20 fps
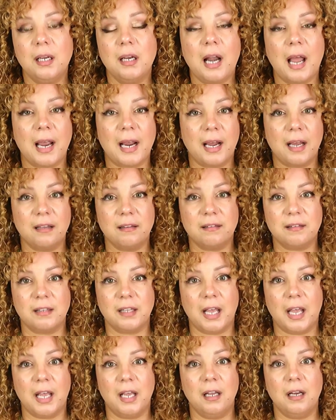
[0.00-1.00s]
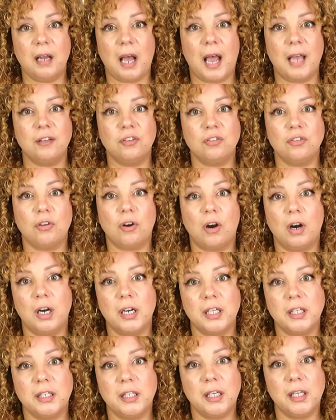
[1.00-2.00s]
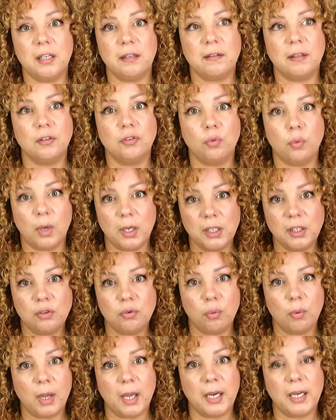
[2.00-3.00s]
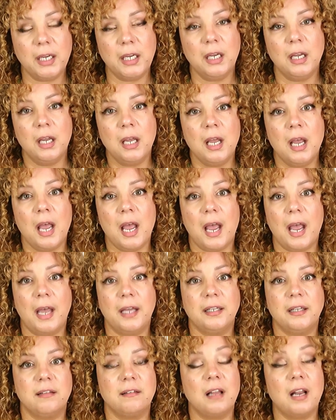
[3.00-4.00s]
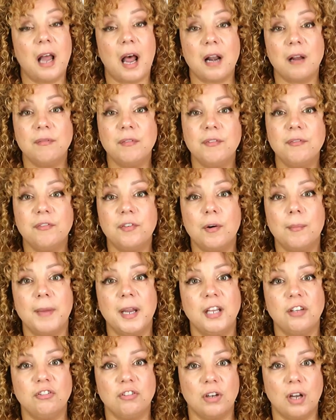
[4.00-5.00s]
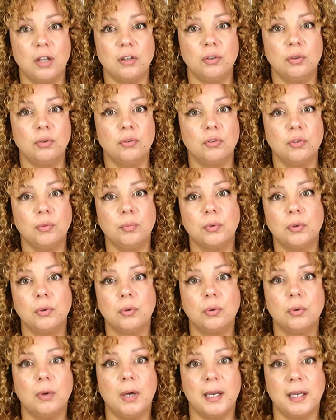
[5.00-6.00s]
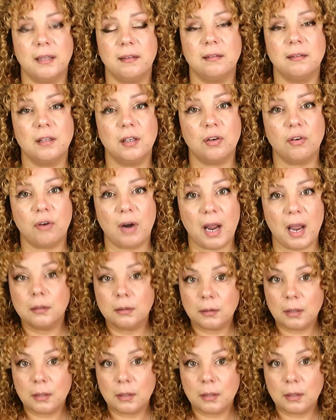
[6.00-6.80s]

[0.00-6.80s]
Like I said, I started this in 2020, and there's a lot of information on YouTube, Google, and Instagram.